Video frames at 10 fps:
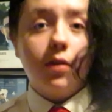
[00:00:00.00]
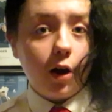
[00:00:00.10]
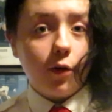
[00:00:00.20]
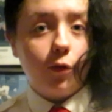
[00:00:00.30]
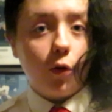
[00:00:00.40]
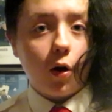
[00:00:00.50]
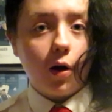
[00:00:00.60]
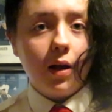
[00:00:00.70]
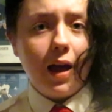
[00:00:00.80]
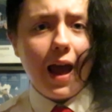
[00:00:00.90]

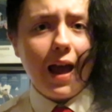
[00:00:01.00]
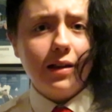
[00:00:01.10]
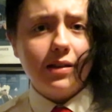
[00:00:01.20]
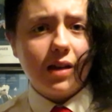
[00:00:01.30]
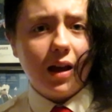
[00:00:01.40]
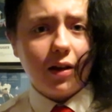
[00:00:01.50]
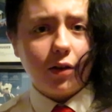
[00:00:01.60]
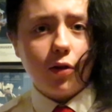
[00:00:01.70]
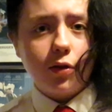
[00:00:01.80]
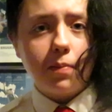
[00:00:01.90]
Therefore, it's
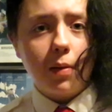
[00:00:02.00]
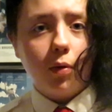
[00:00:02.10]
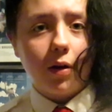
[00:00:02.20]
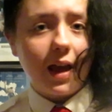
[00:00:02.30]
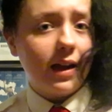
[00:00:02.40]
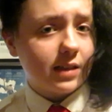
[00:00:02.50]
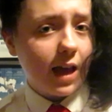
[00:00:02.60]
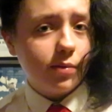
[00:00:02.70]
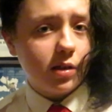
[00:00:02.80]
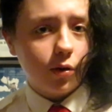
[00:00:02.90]
clear that people are getting
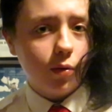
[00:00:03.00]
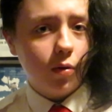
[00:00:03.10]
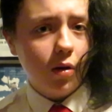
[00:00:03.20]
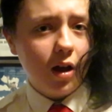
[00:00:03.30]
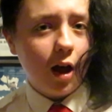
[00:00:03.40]
sceptical